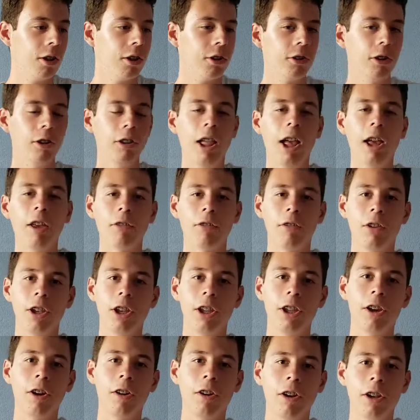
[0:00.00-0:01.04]
So last
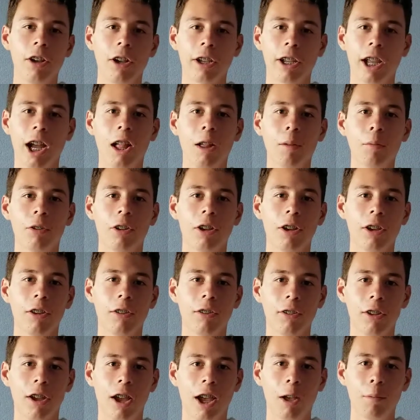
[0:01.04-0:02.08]
video, Callum took
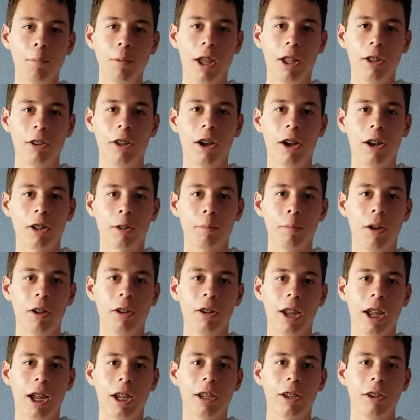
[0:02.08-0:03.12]
his time and talked about
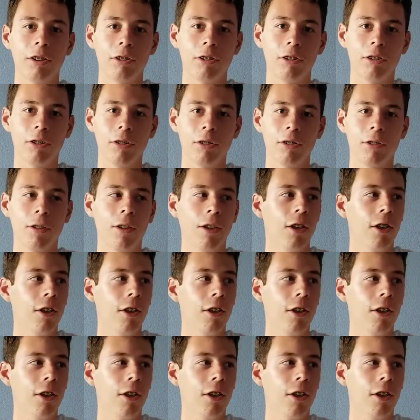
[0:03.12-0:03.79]
Nike shoes.